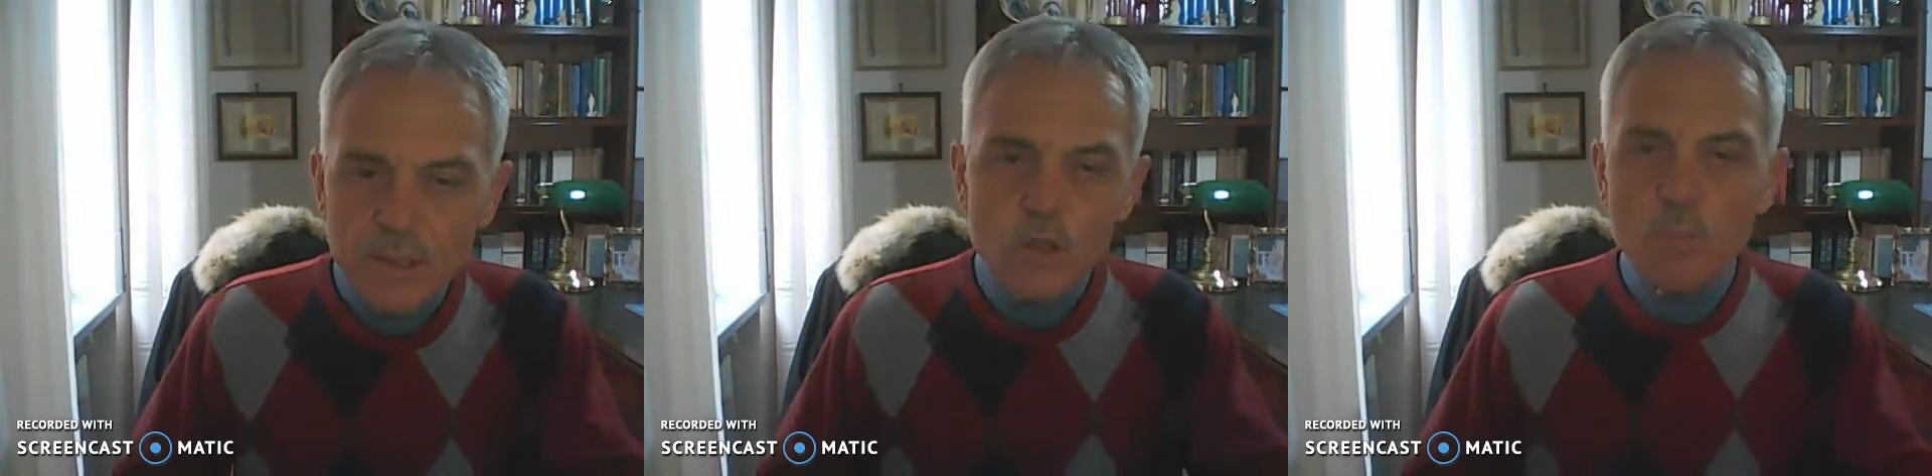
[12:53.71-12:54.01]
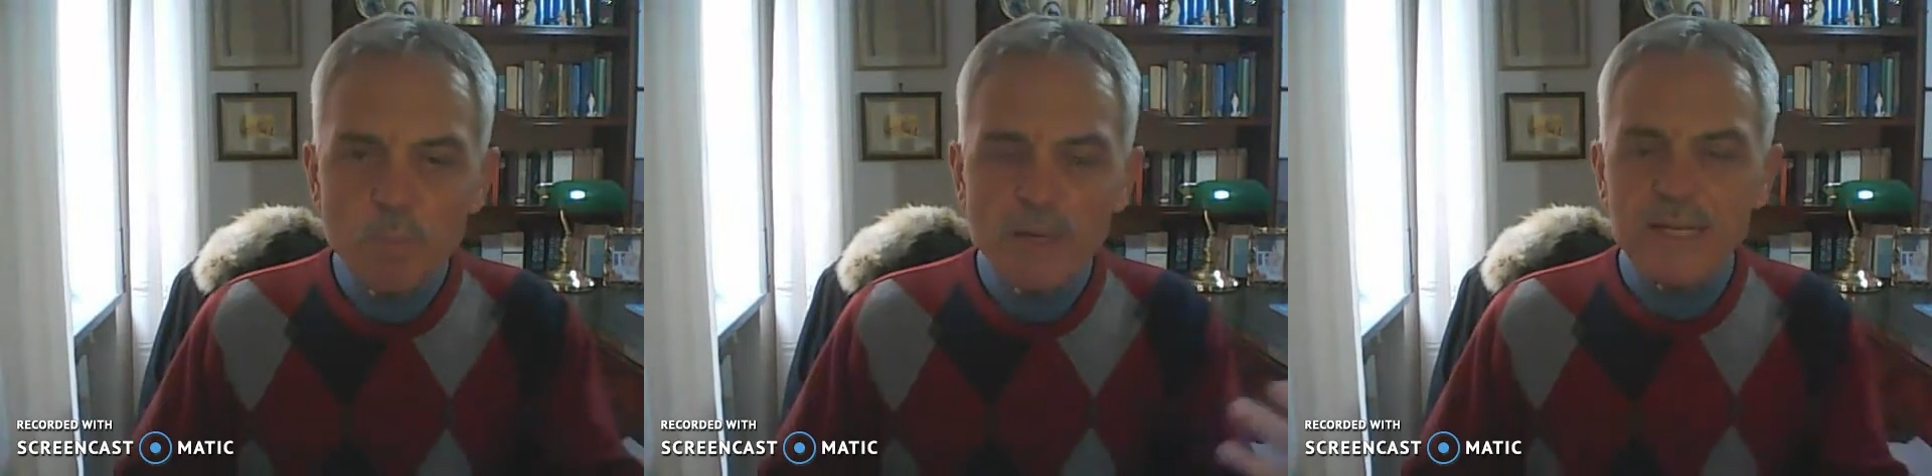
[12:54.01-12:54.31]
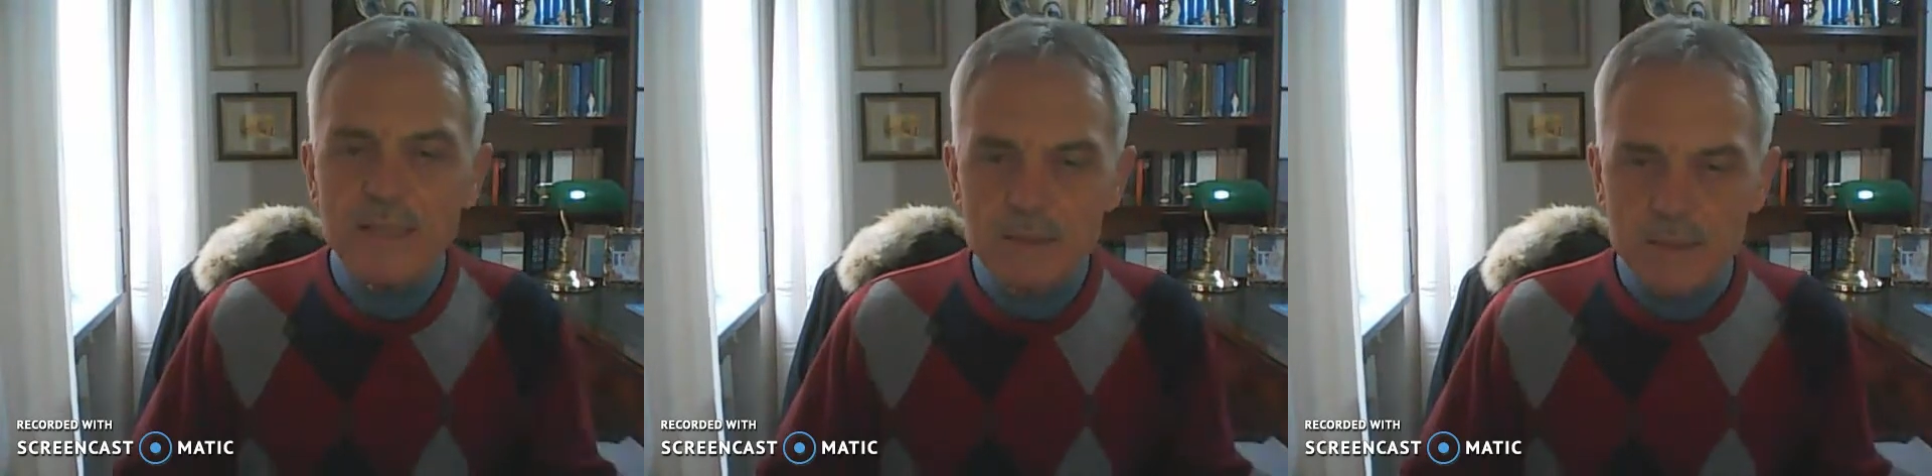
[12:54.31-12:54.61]

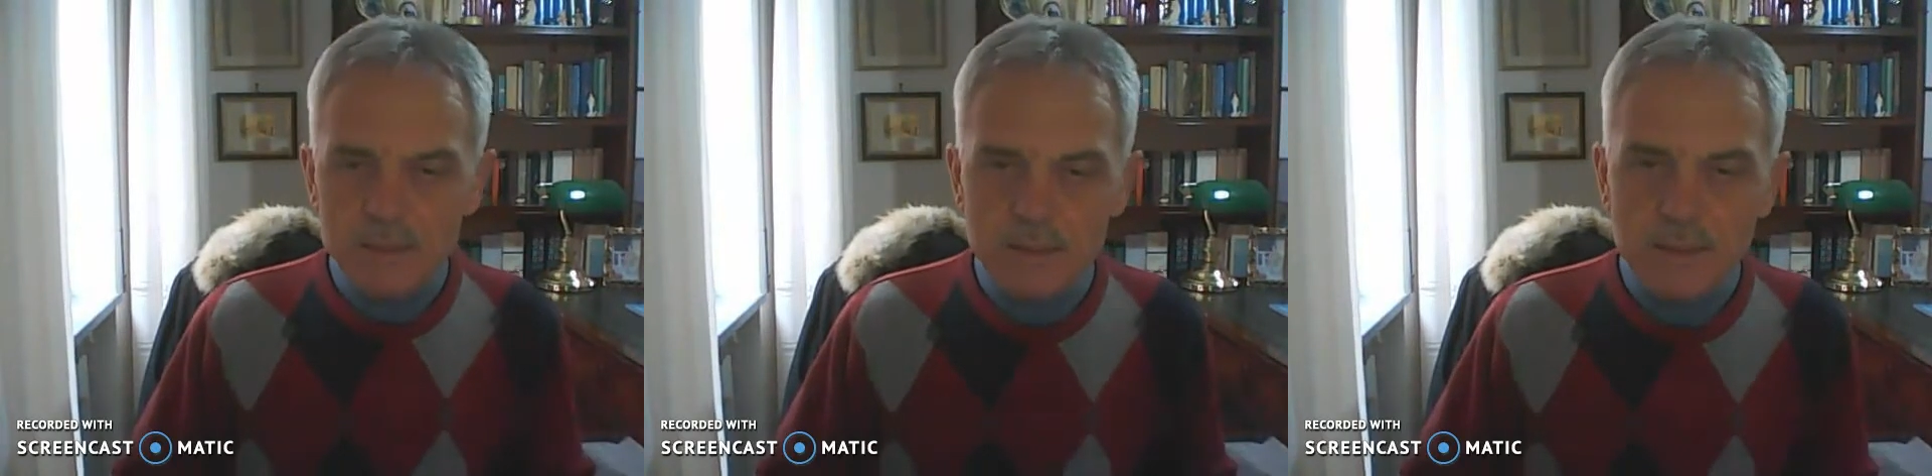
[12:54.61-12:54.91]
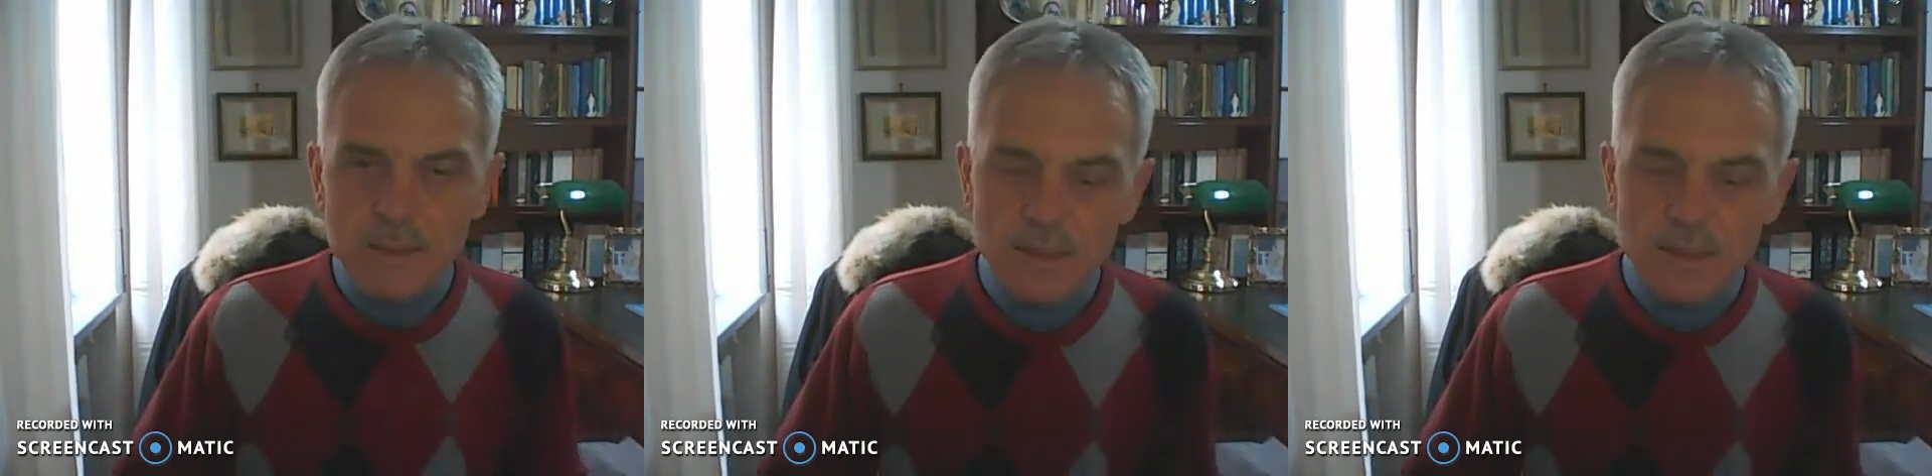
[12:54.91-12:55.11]
completed